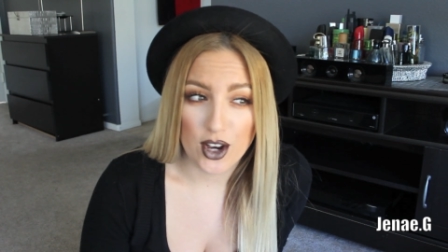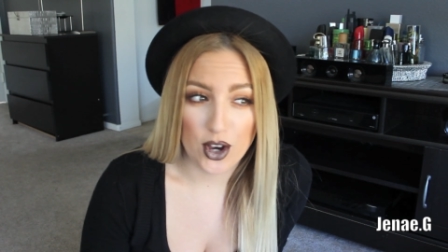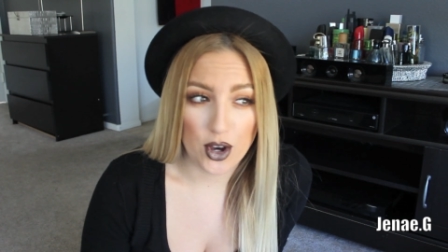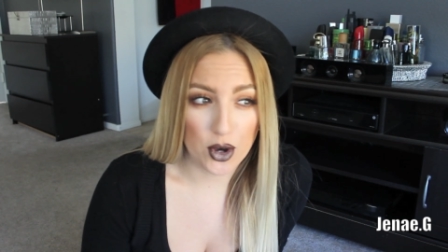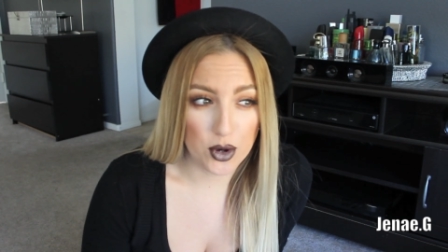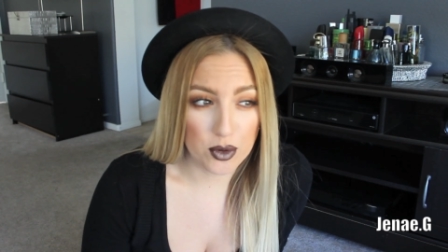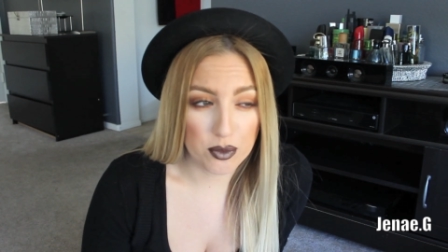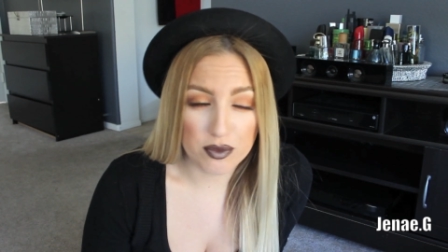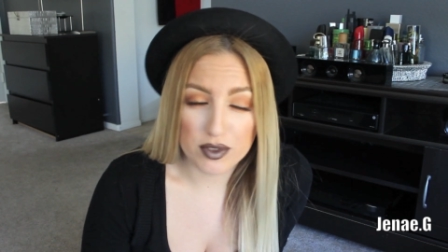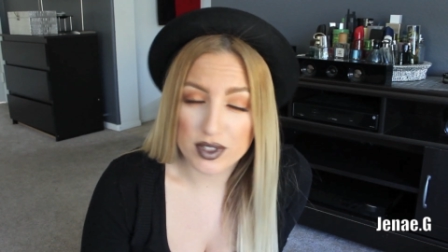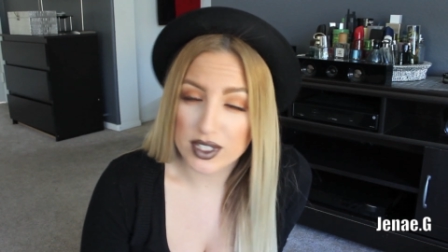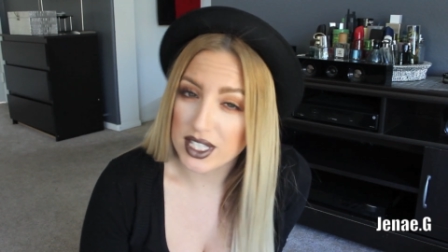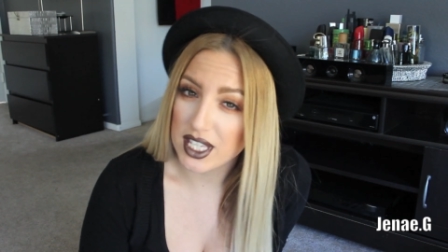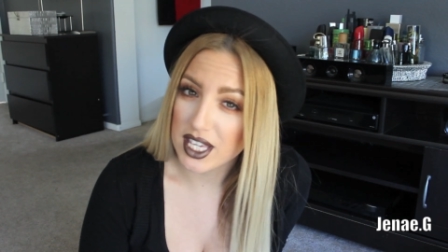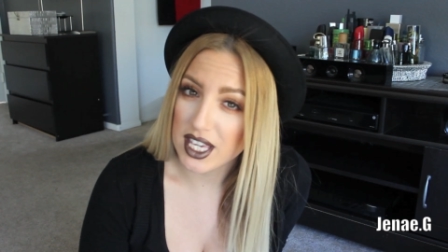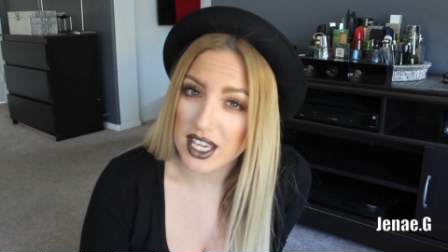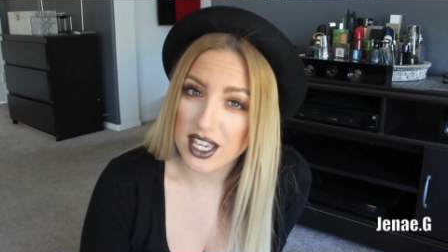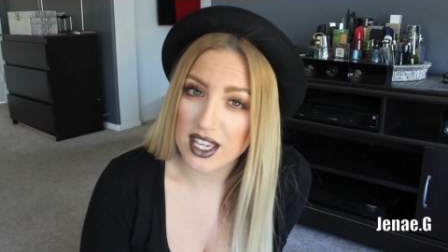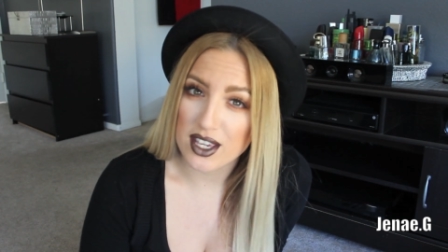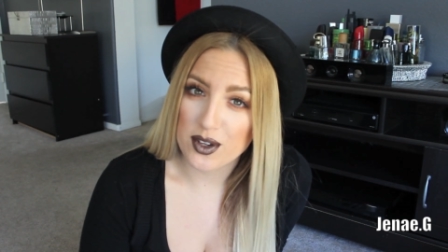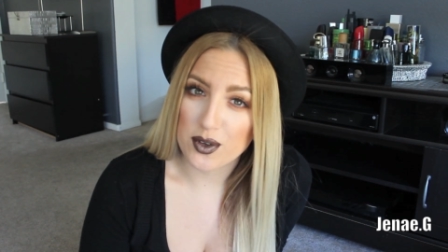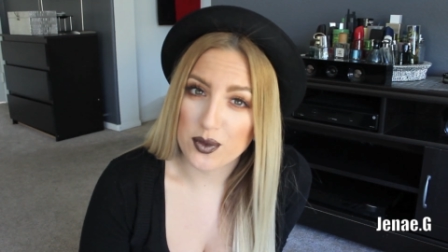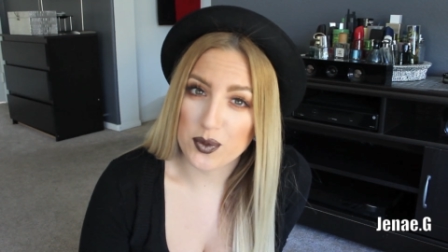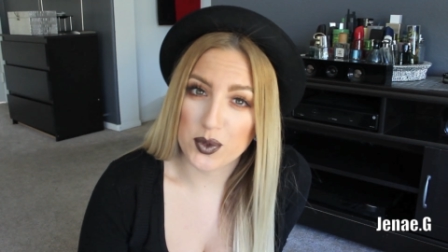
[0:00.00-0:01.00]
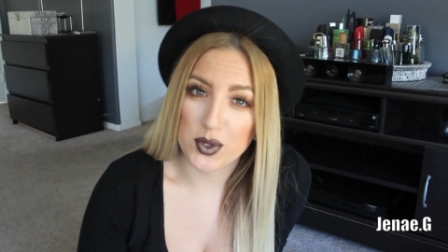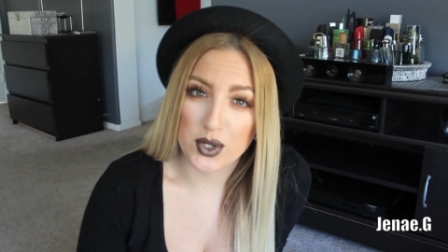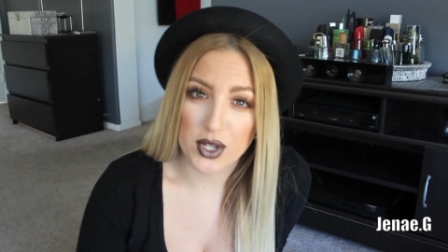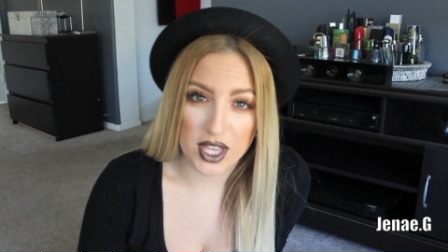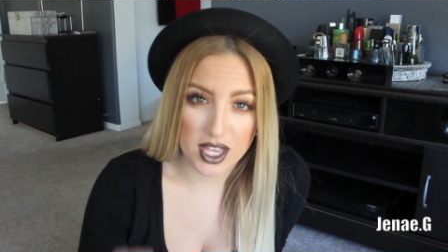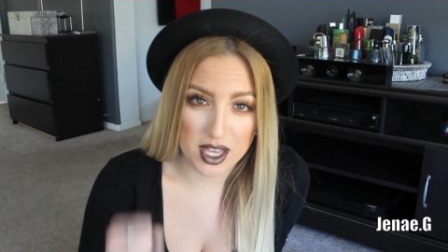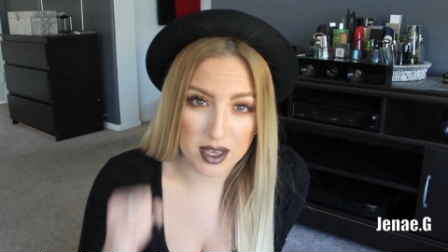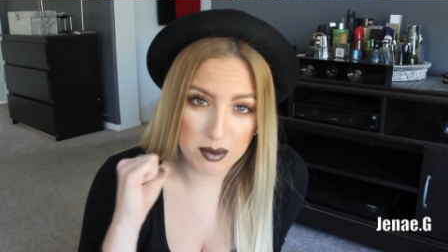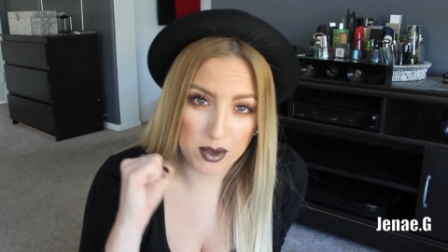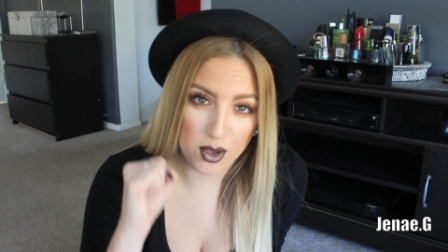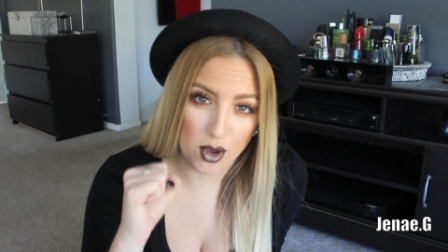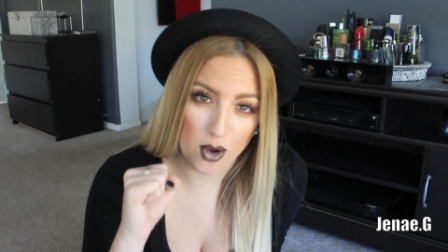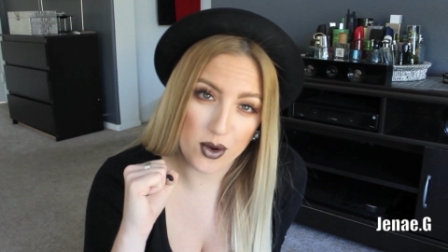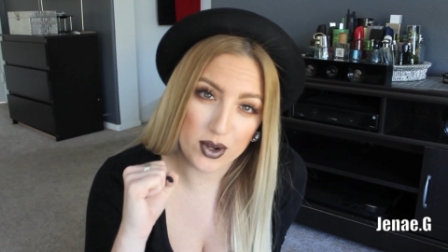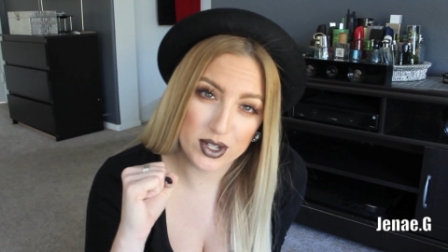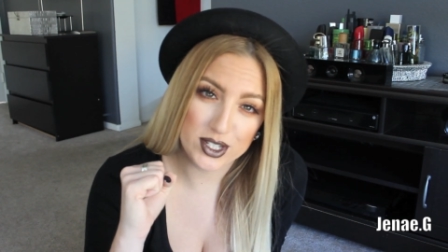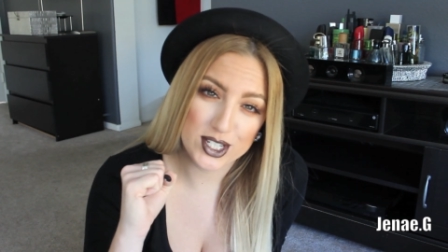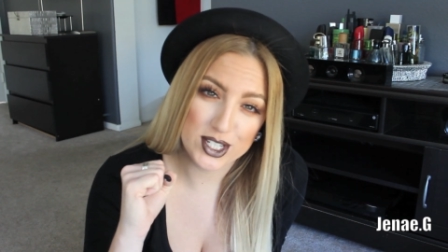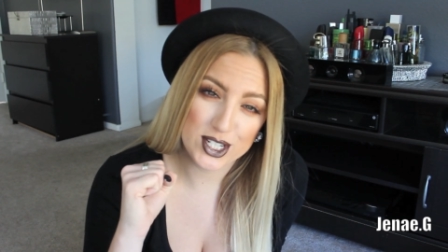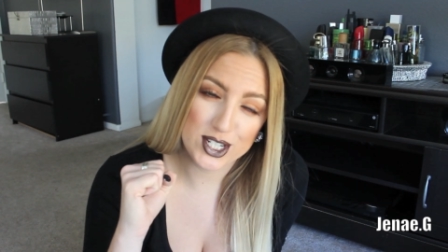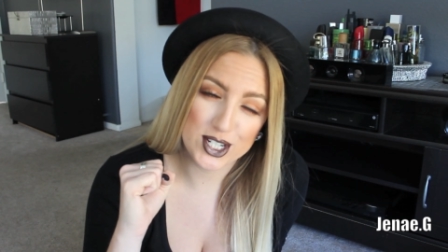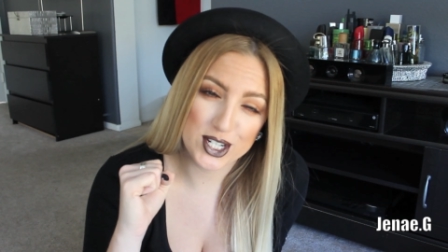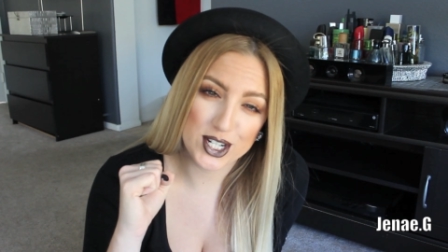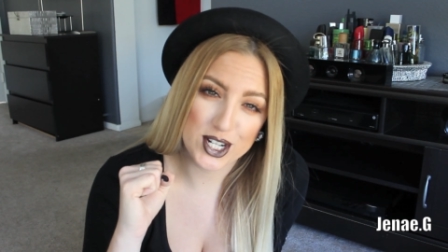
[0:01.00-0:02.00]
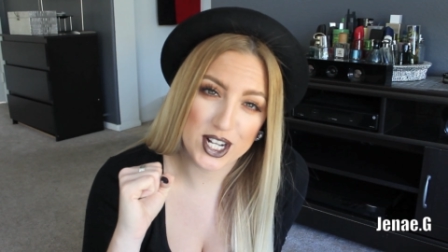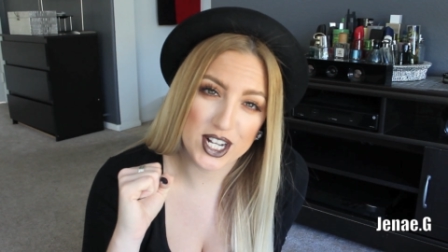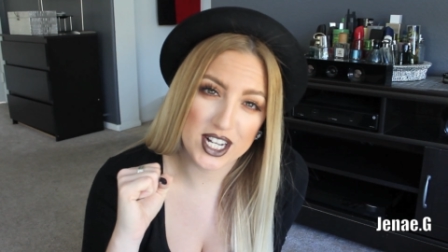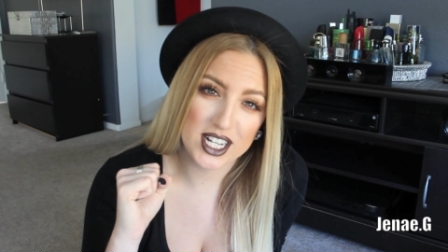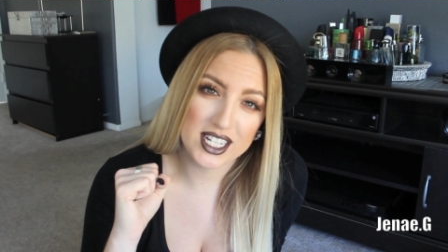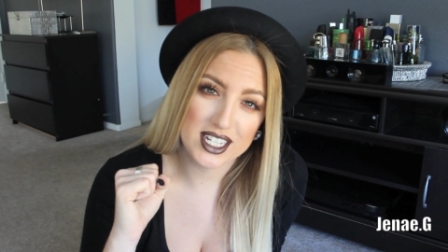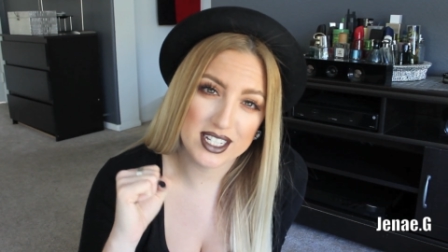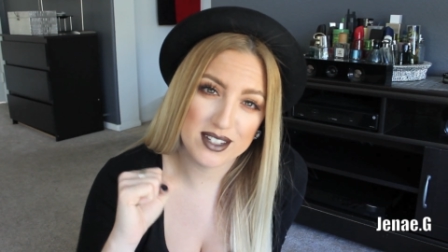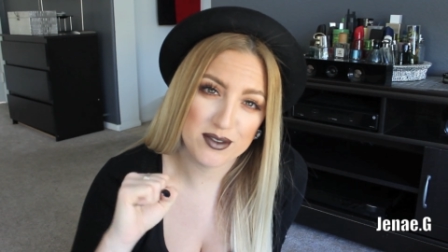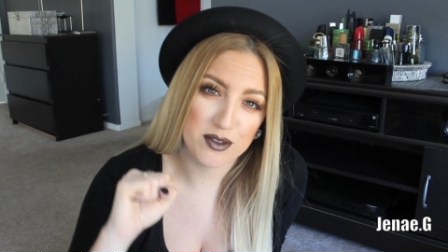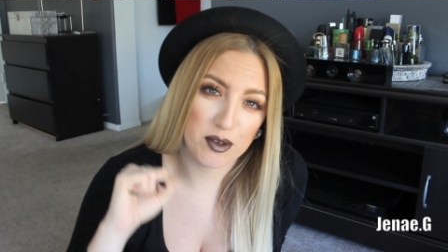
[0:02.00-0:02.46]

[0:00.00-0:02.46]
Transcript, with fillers: Hopefully we'll keep going strong.